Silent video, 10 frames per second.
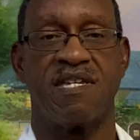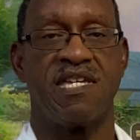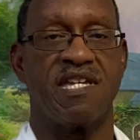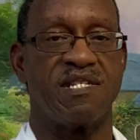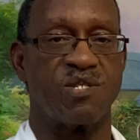
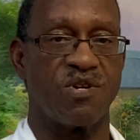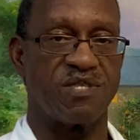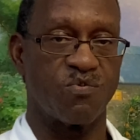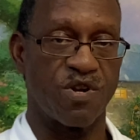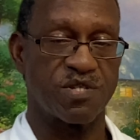enjoy the
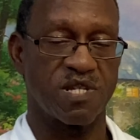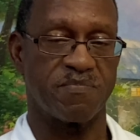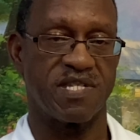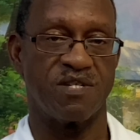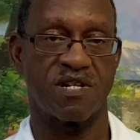worship
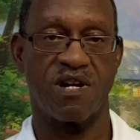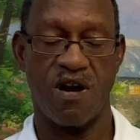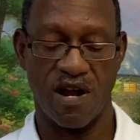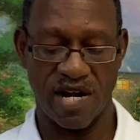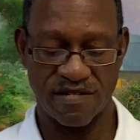in your
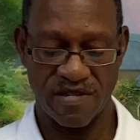car